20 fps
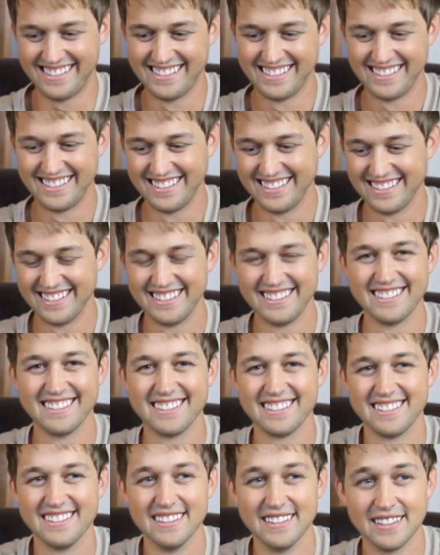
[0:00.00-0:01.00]

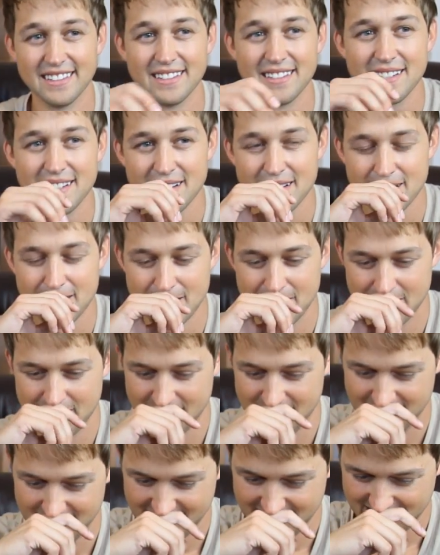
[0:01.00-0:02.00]

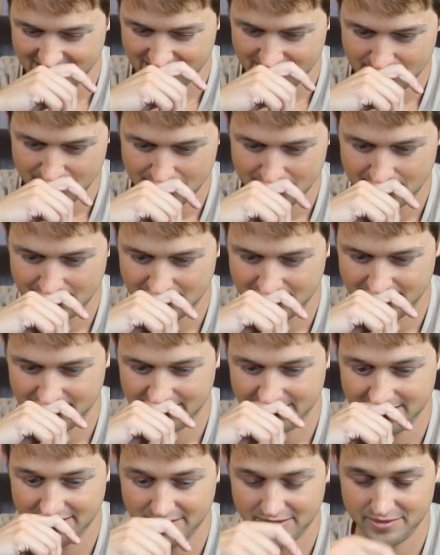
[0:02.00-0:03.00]

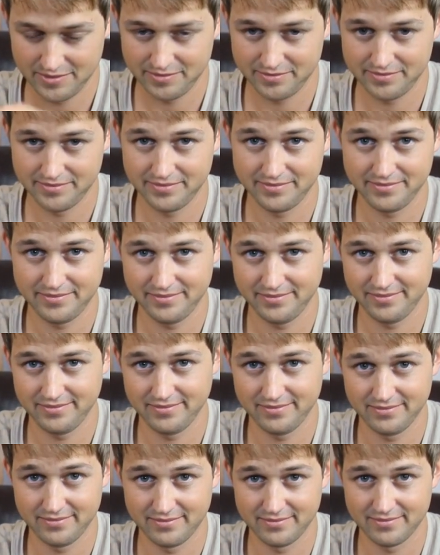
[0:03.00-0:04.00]

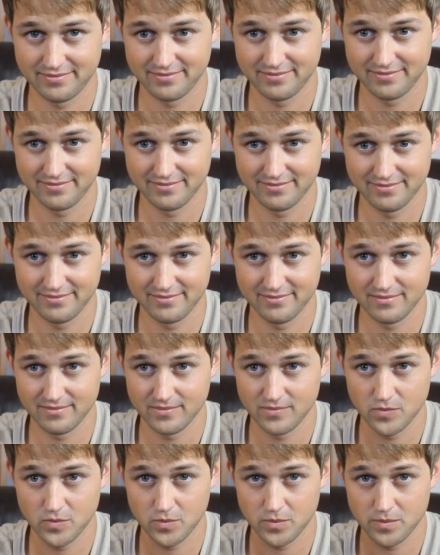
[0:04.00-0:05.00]

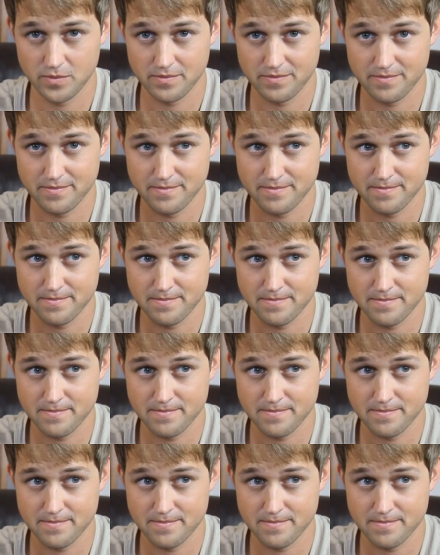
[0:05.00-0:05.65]
(not speaking)